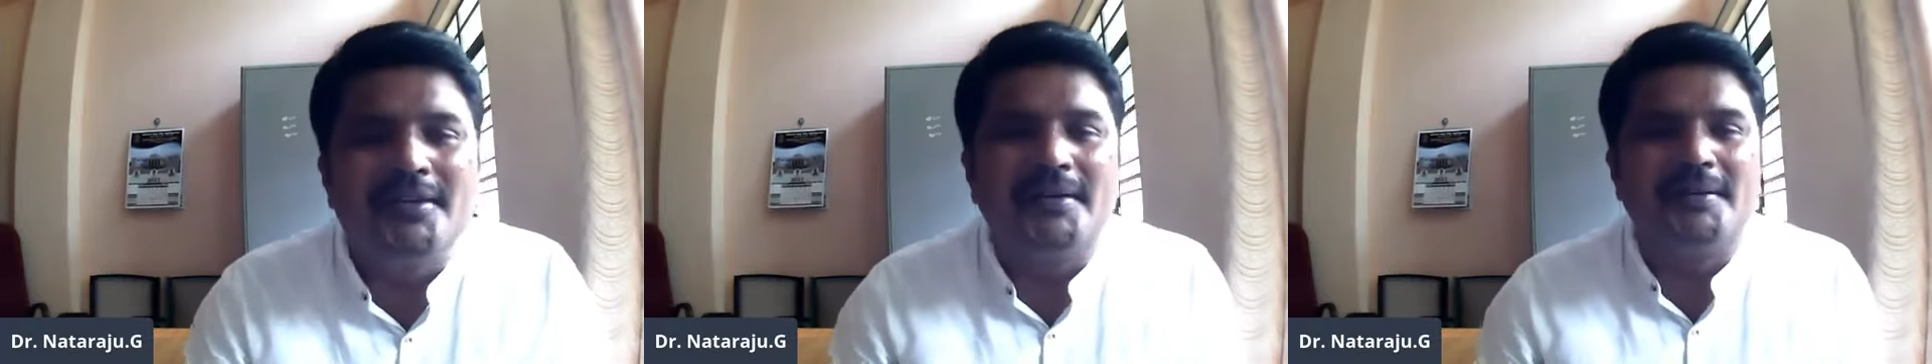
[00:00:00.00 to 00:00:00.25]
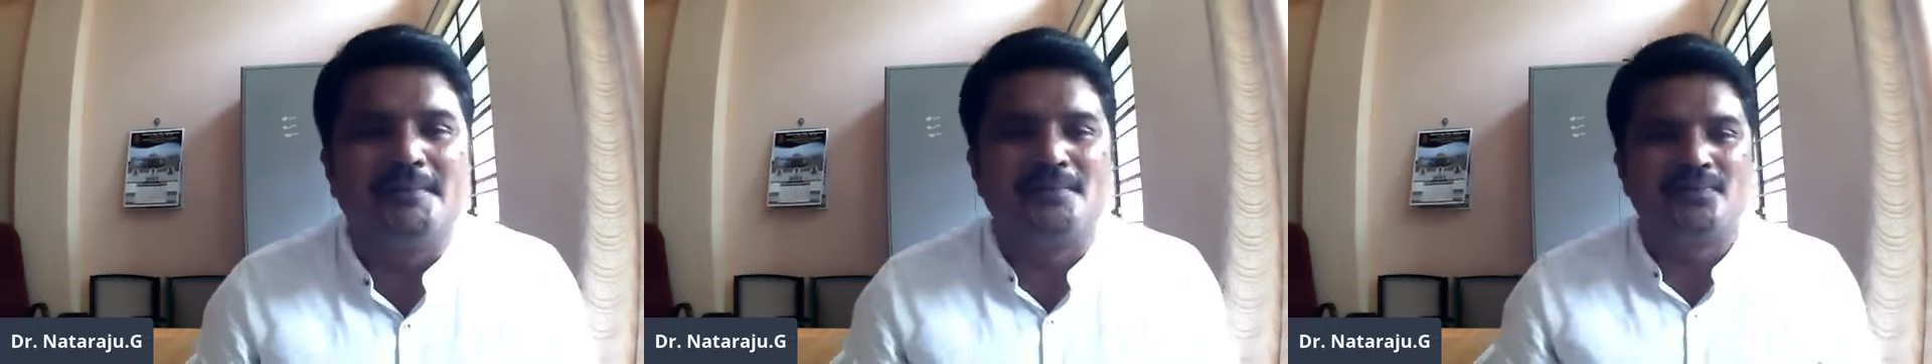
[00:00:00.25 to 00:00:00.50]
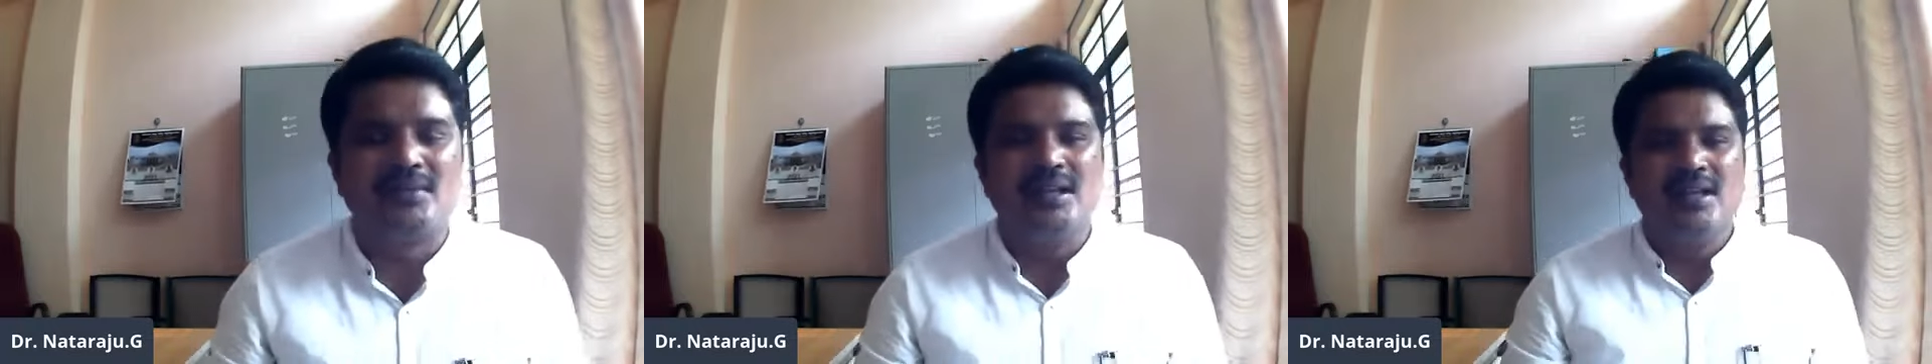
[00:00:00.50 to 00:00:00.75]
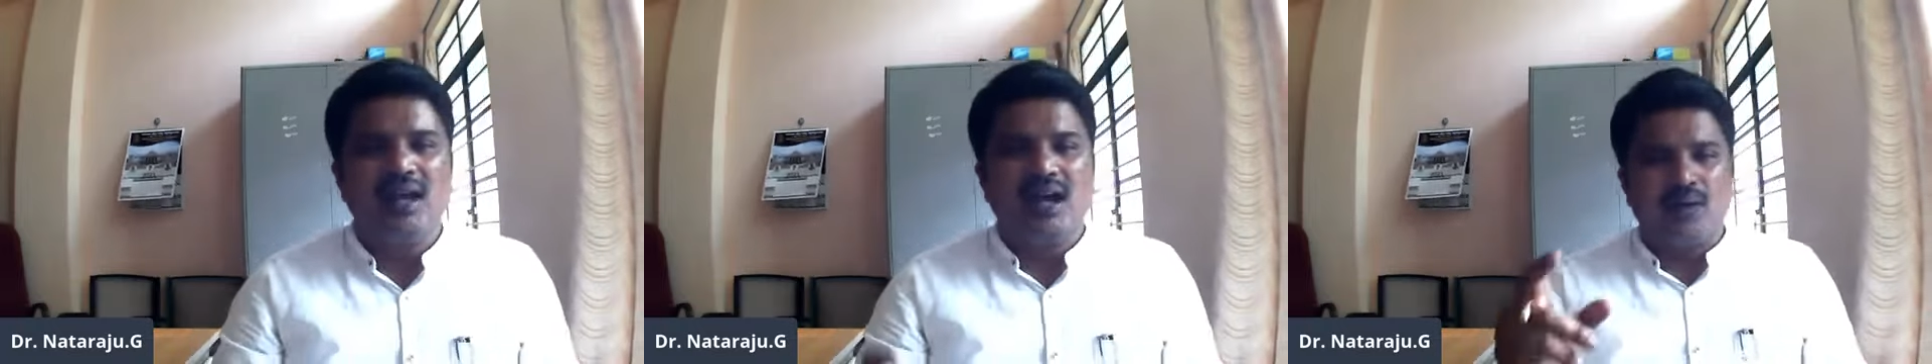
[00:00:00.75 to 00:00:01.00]
for him.
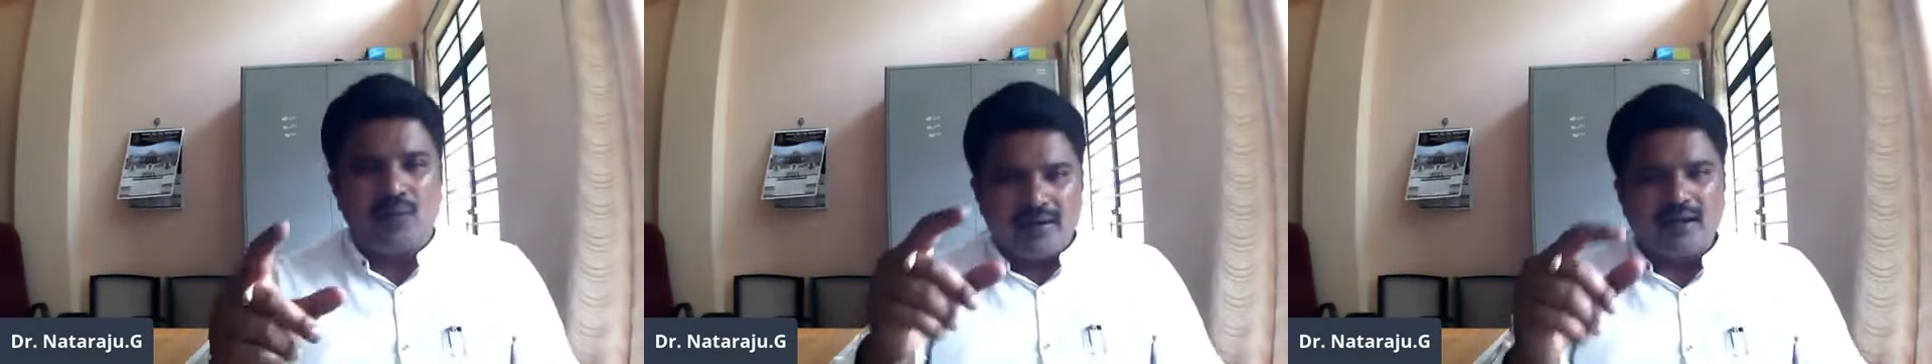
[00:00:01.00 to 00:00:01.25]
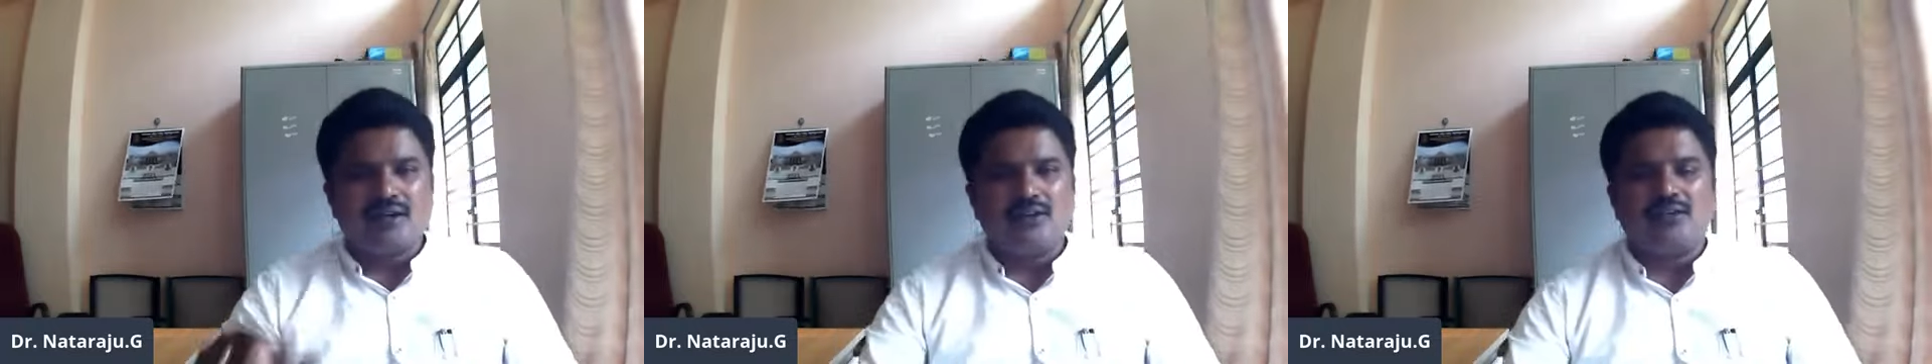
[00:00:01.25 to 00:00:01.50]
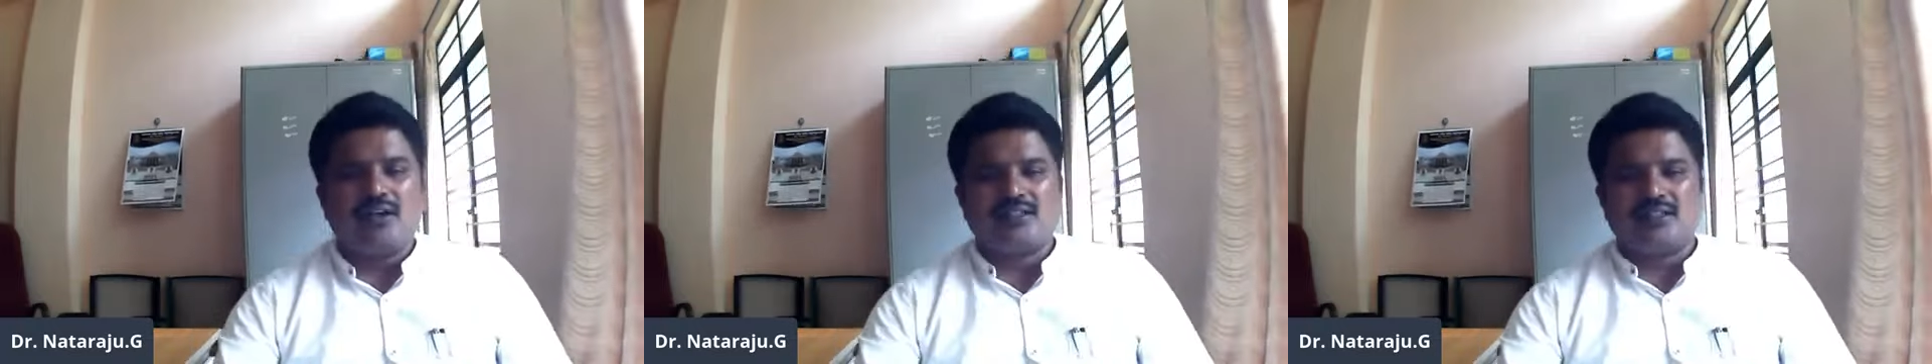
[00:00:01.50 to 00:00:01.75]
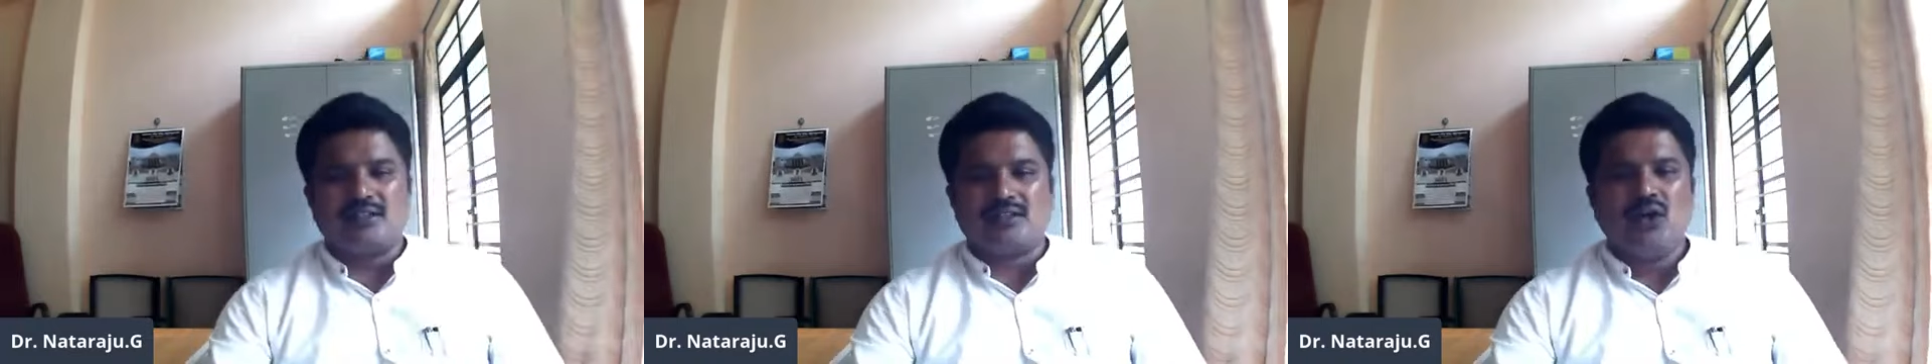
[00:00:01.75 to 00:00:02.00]
Our Dr.
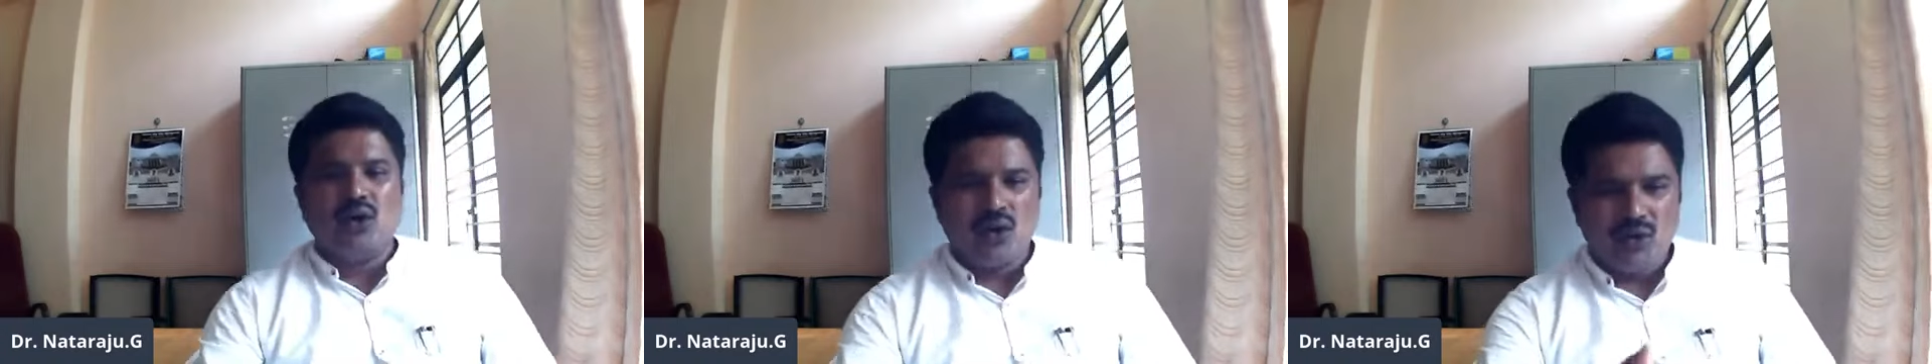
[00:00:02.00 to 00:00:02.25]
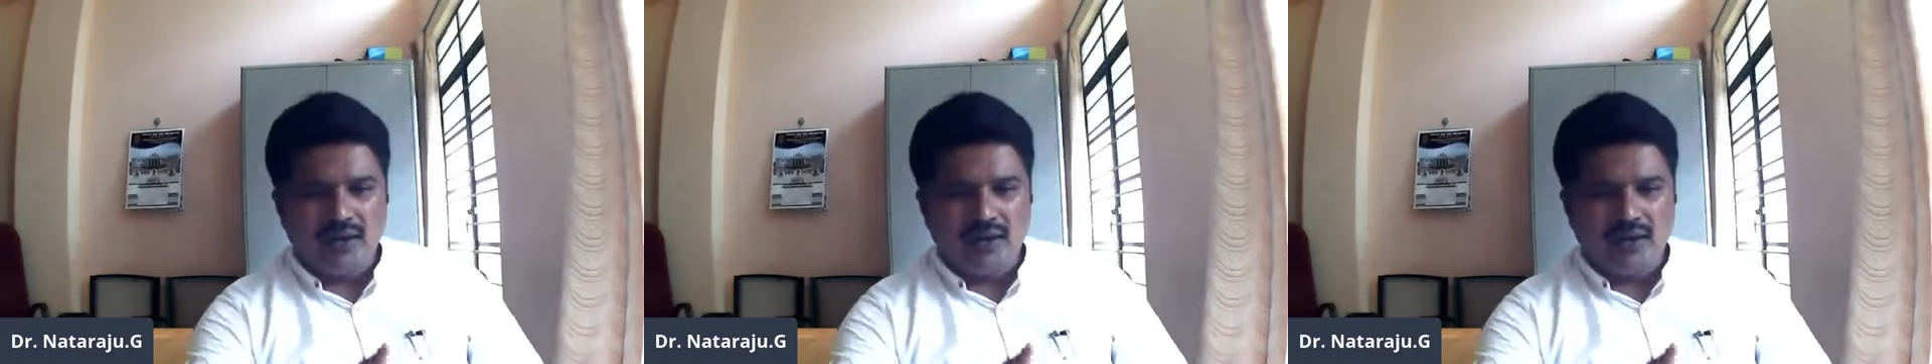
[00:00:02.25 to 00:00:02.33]
Faustus,